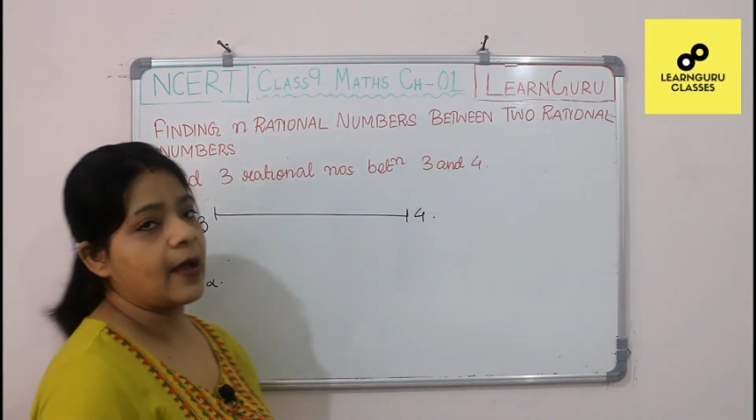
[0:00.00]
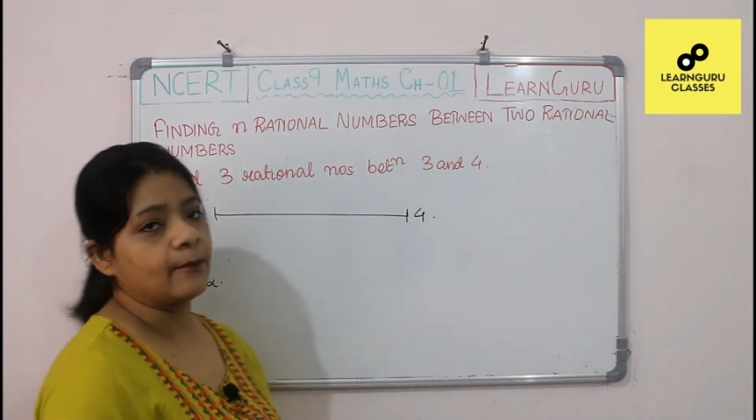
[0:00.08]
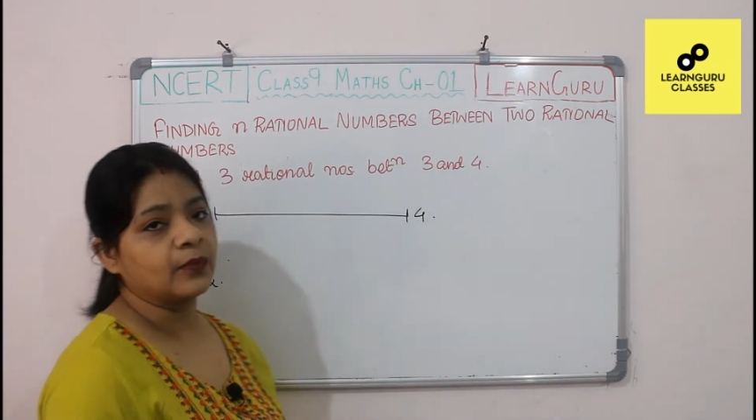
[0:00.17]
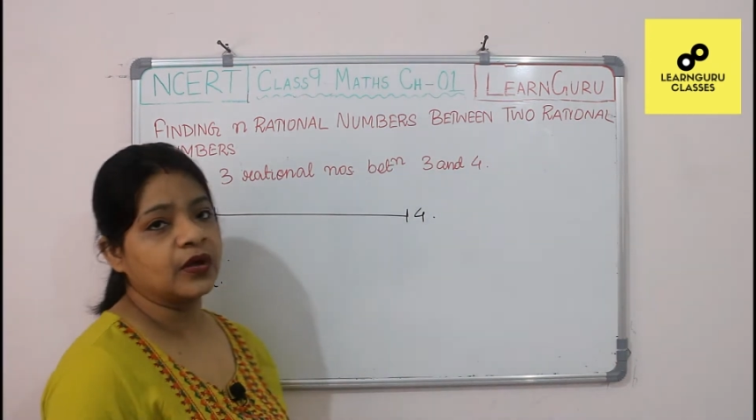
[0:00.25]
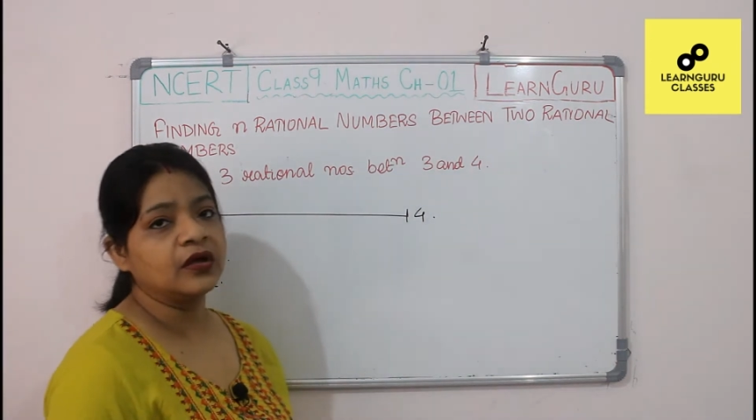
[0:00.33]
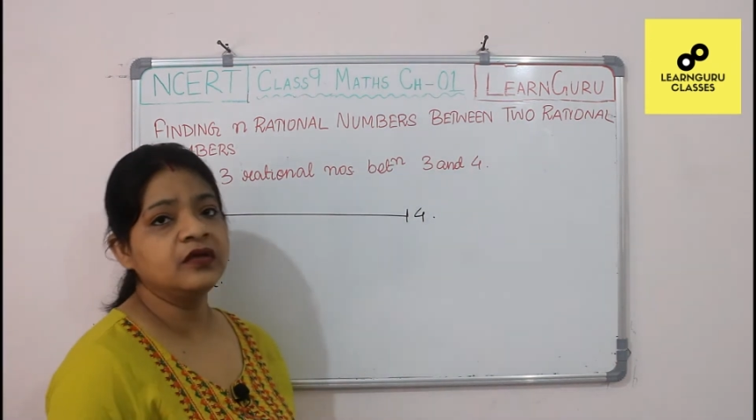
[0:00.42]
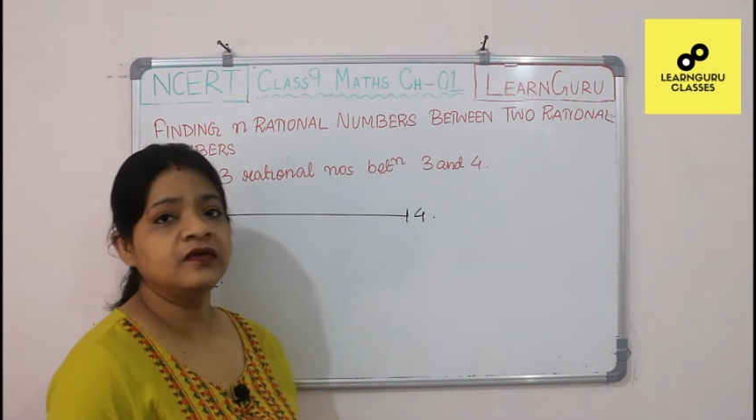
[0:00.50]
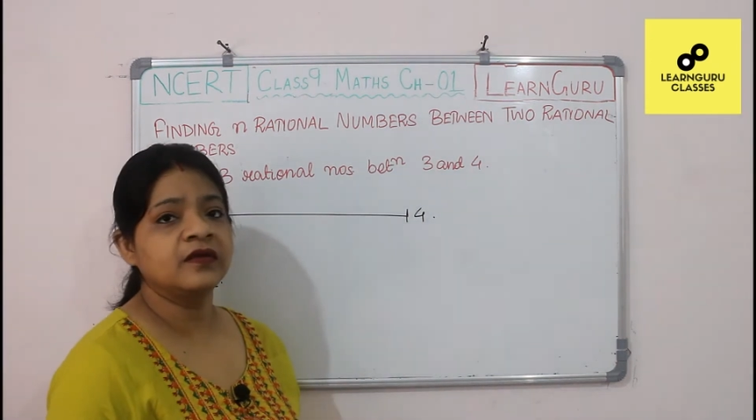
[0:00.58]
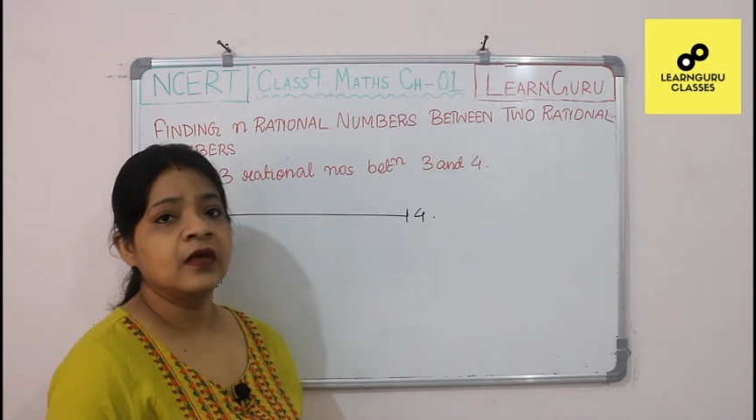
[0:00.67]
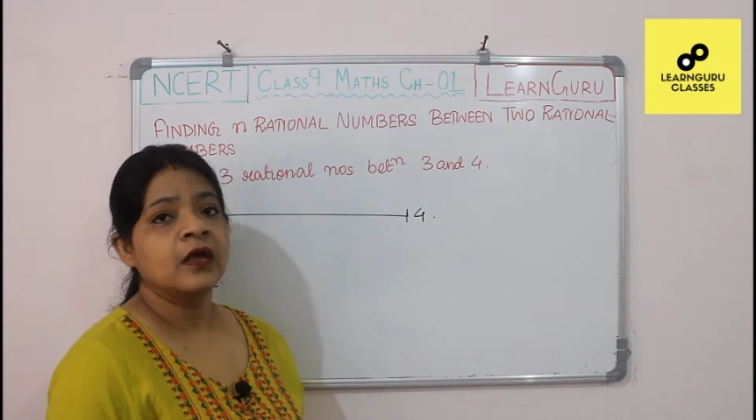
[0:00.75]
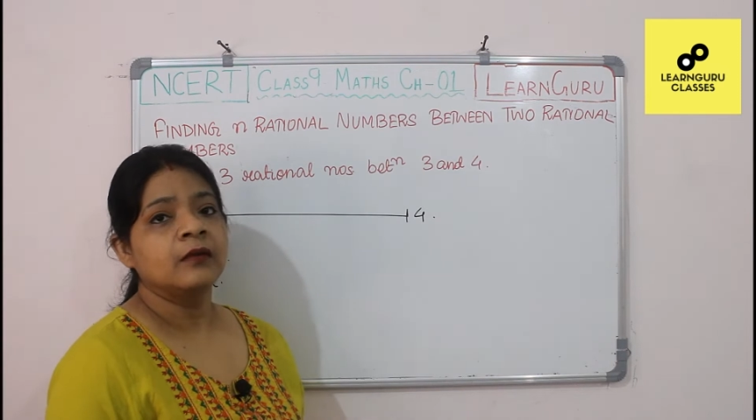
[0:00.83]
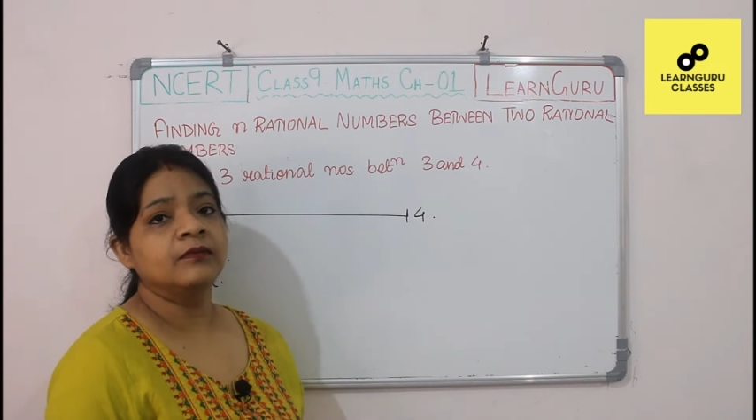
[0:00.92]

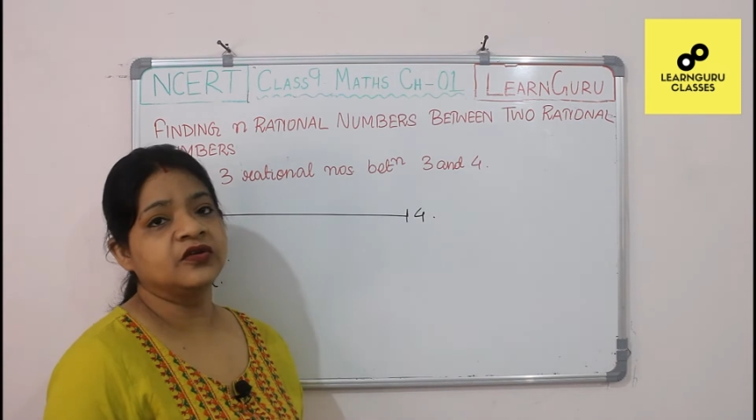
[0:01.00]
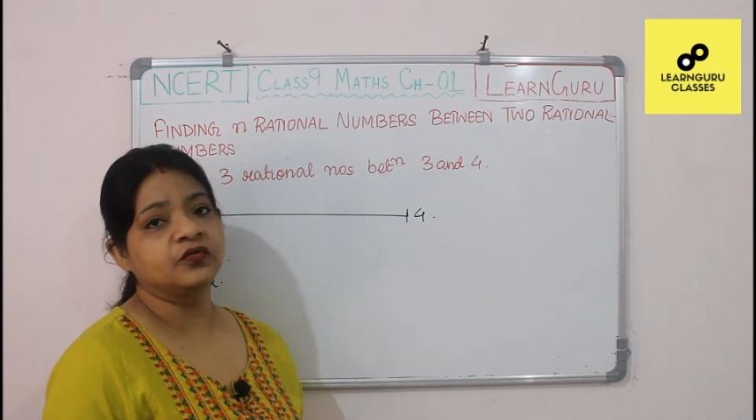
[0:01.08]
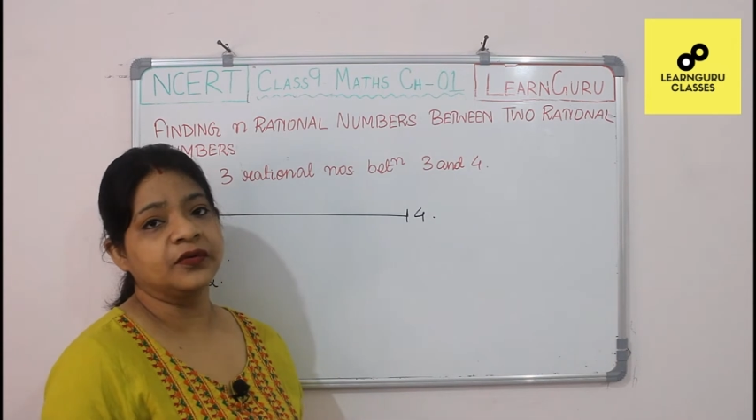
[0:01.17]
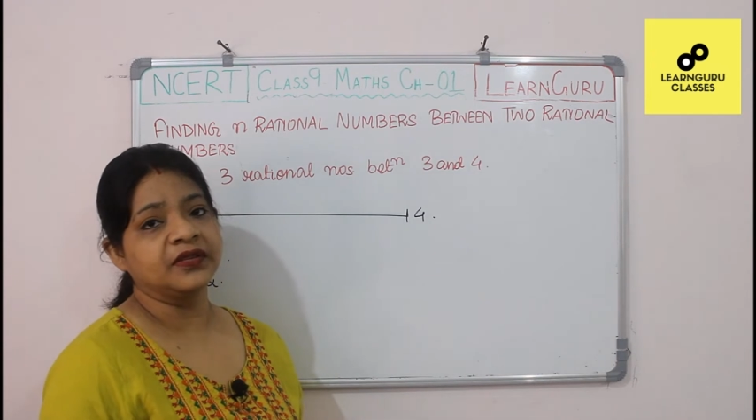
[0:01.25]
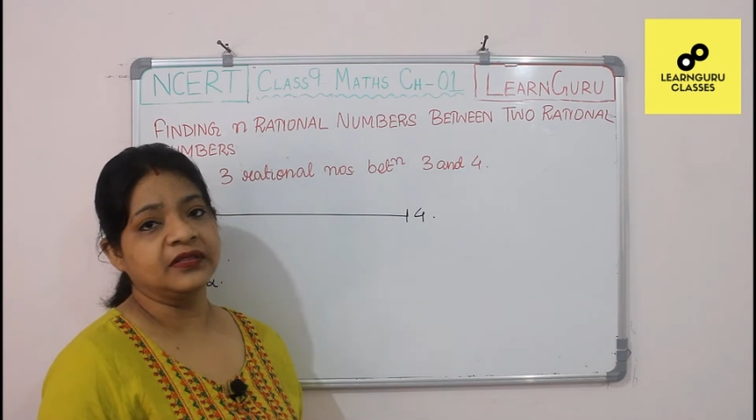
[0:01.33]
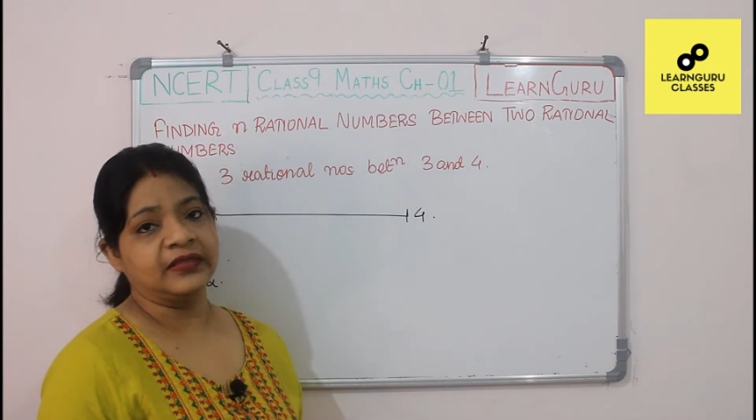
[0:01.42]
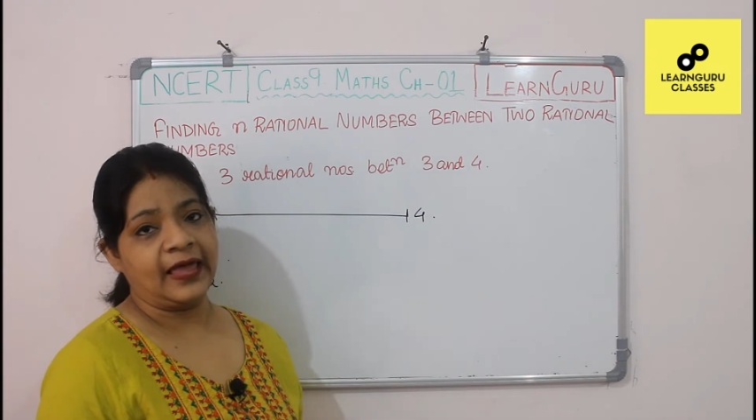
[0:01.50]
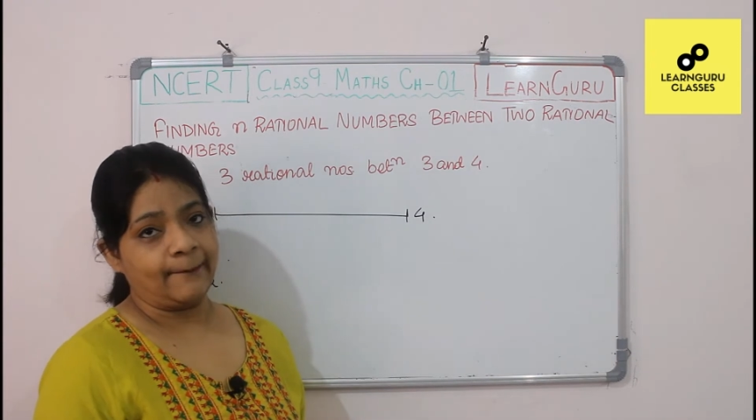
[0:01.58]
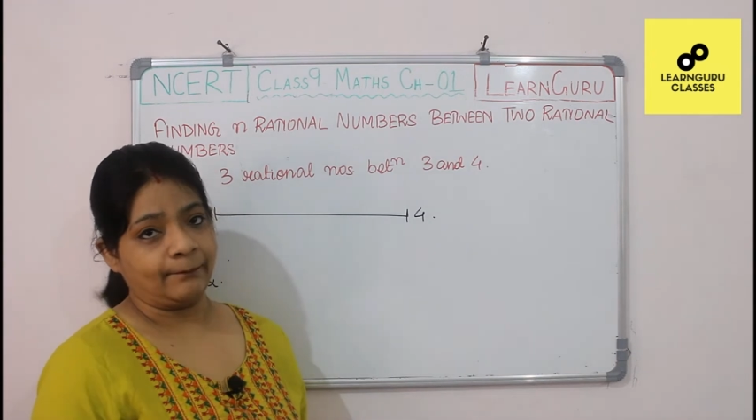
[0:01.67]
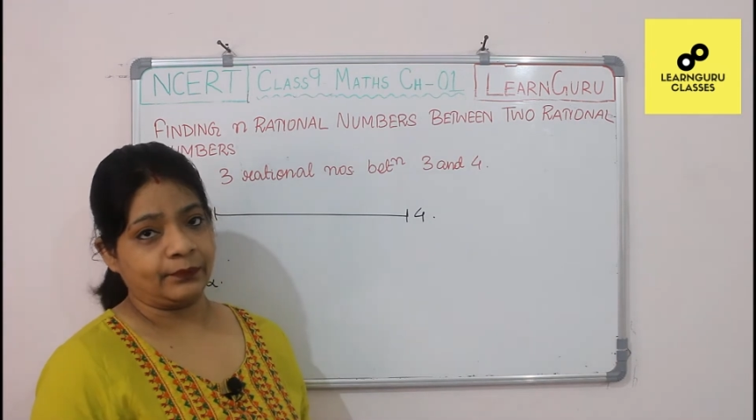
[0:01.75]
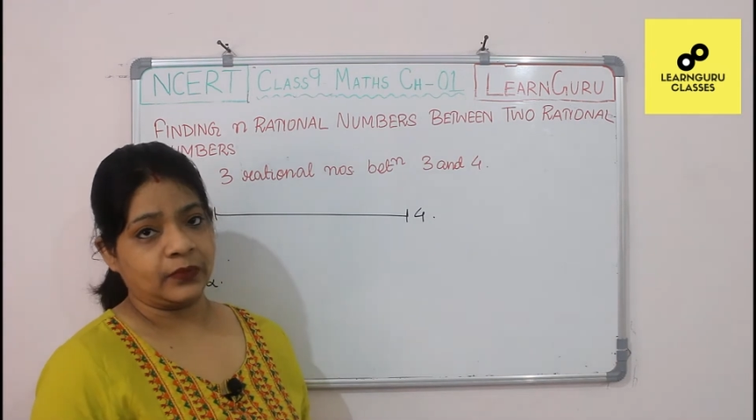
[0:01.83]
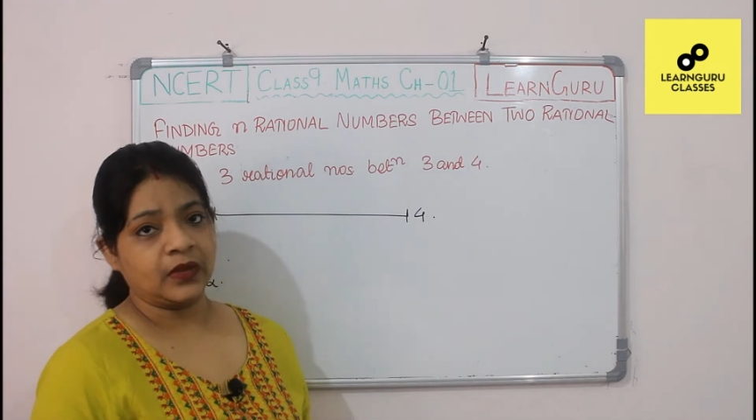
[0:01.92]
numbers between
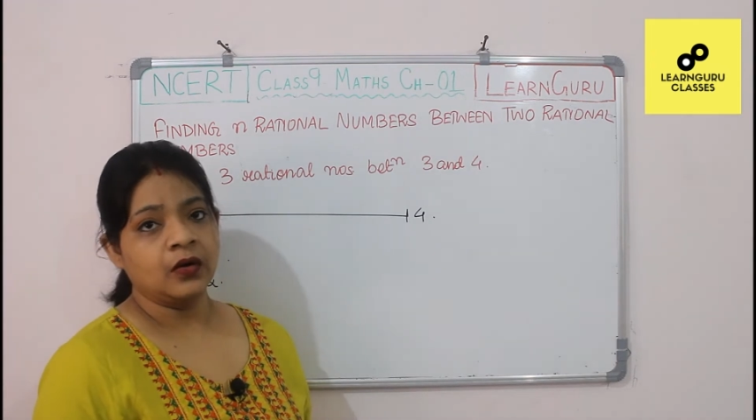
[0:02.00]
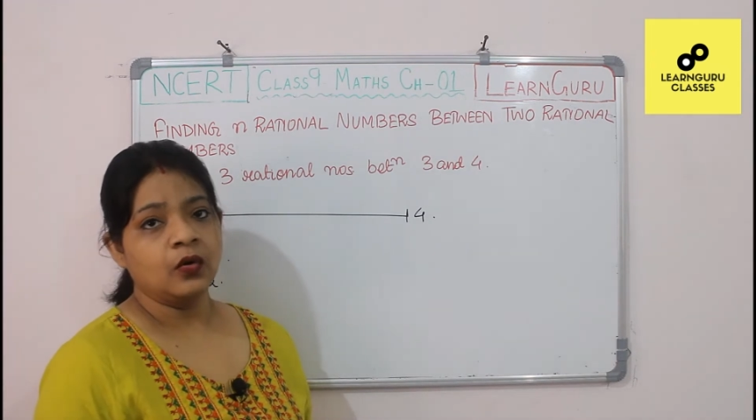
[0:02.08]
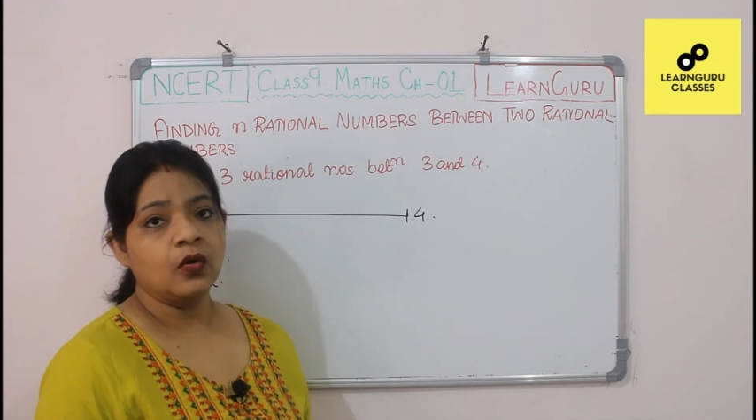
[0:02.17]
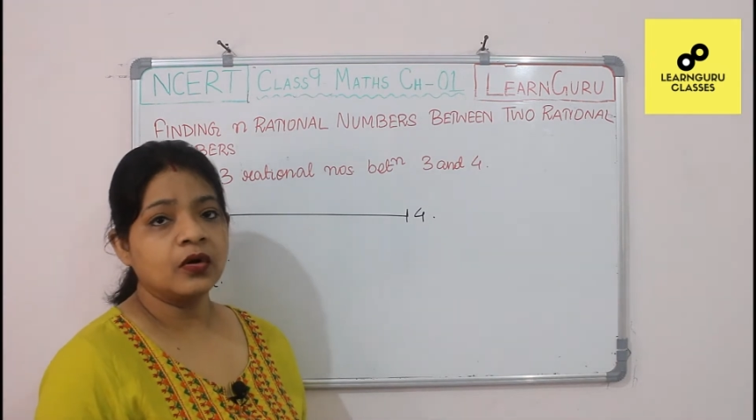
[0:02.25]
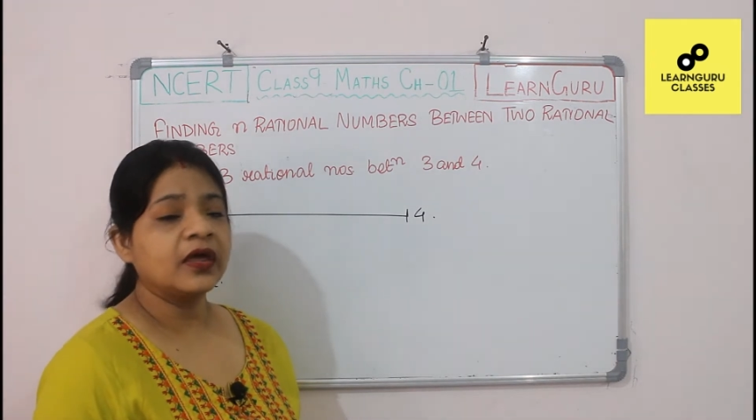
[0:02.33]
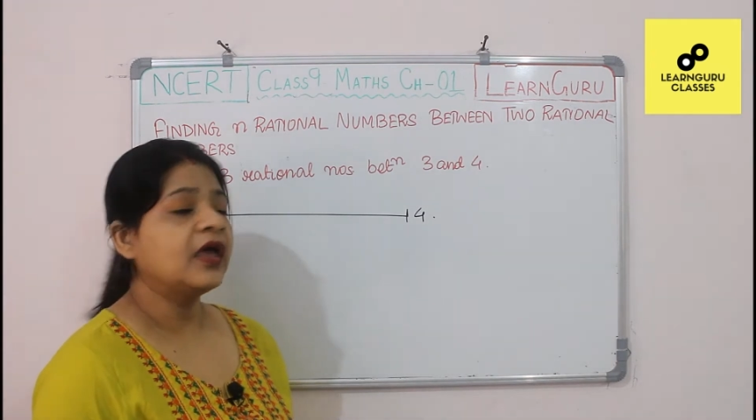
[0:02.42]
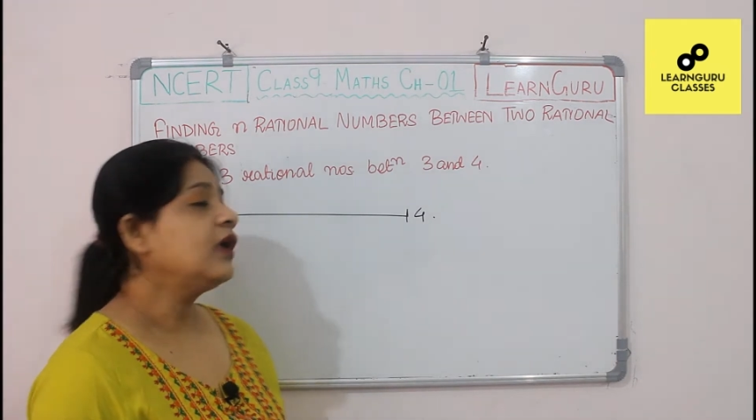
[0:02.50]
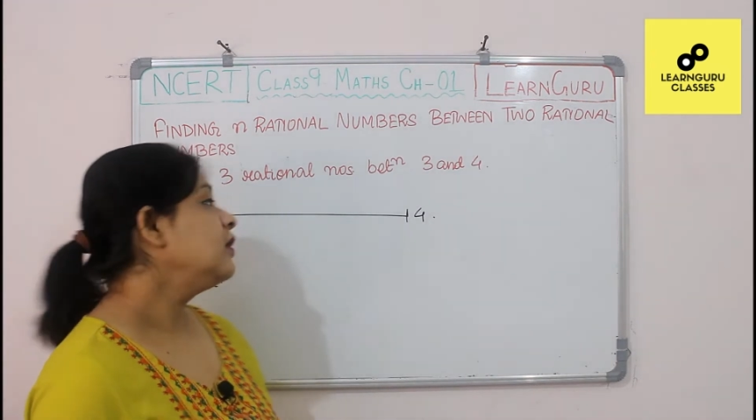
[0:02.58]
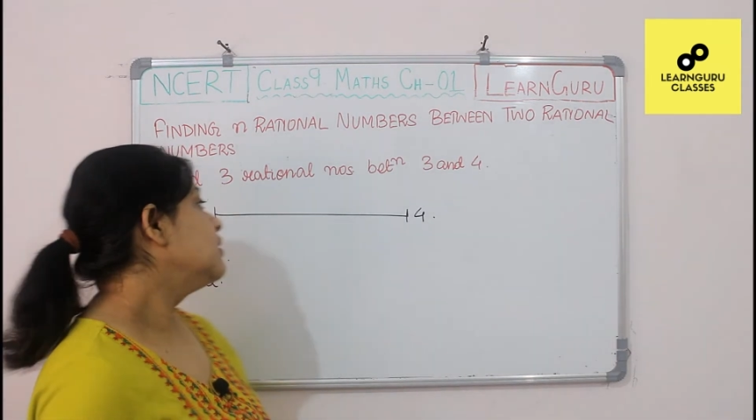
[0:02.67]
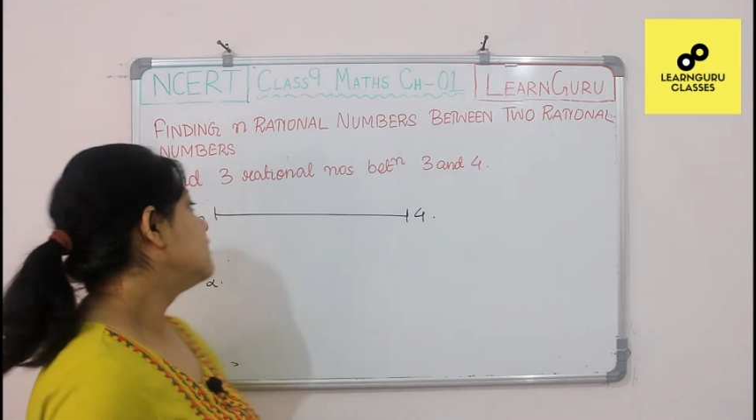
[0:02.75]
them. Okay,